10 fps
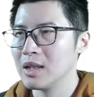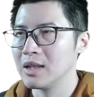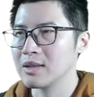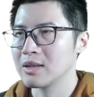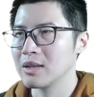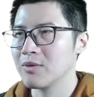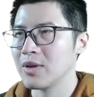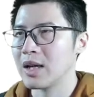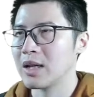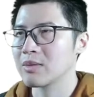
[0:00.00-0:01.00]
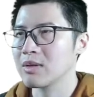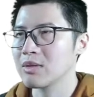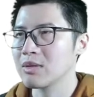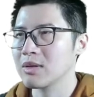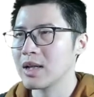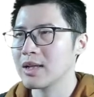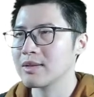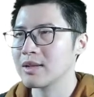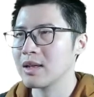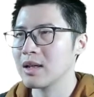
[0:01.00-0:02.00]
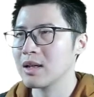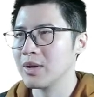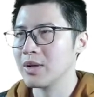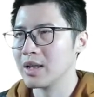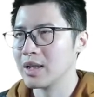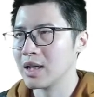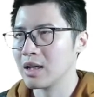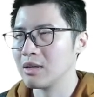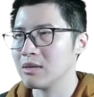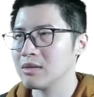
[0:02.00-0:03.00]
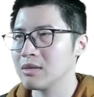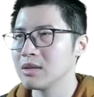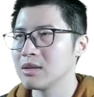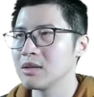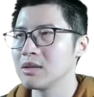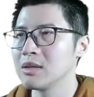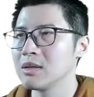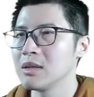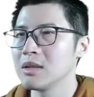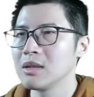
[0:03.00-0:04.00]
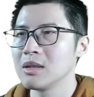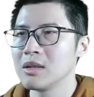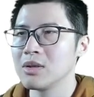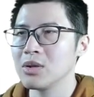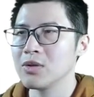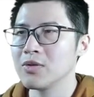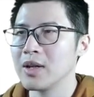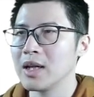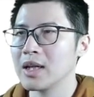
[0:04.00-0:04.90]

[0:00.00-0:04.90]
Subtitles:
And if I'm going to look at C array now, you'll find that